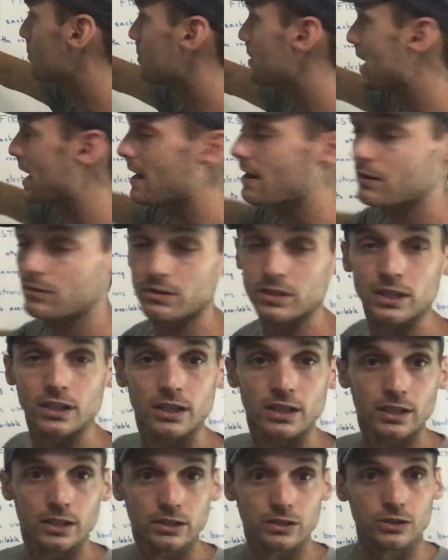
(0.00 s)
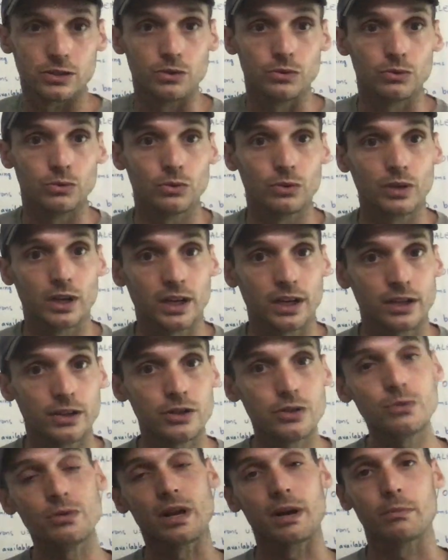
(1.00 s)
down to a
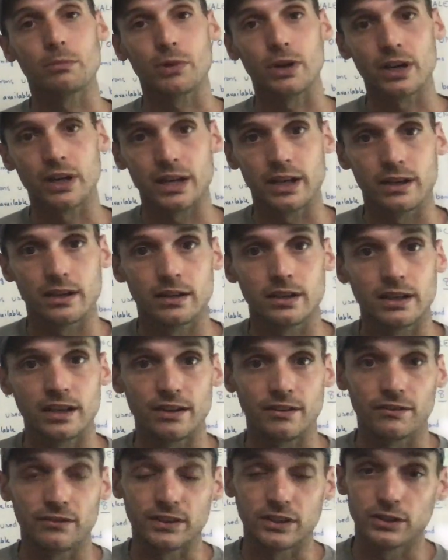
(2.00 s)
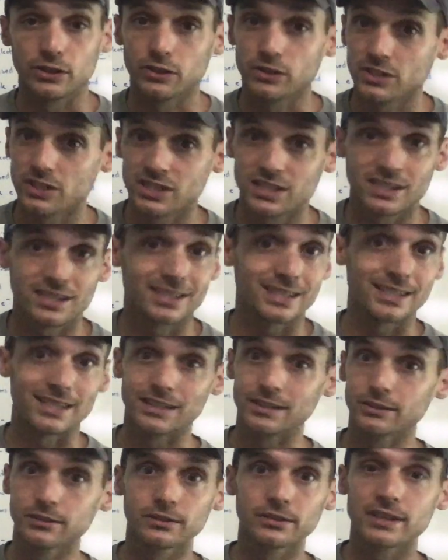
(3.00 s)
new number. And if you're
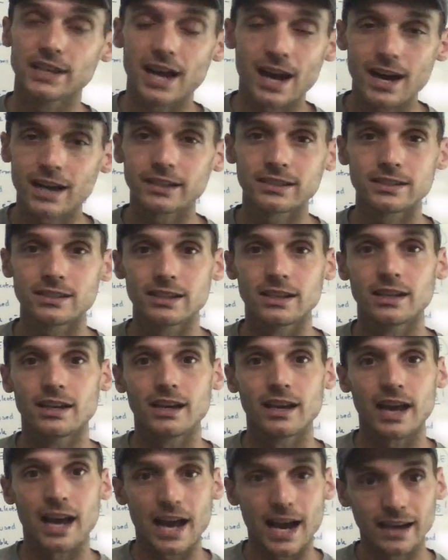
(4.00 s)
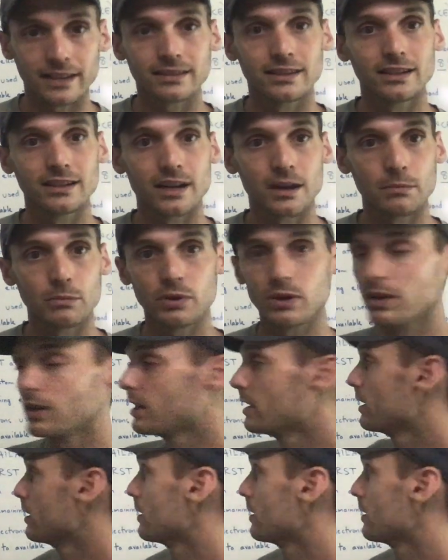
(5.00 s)
still not at the number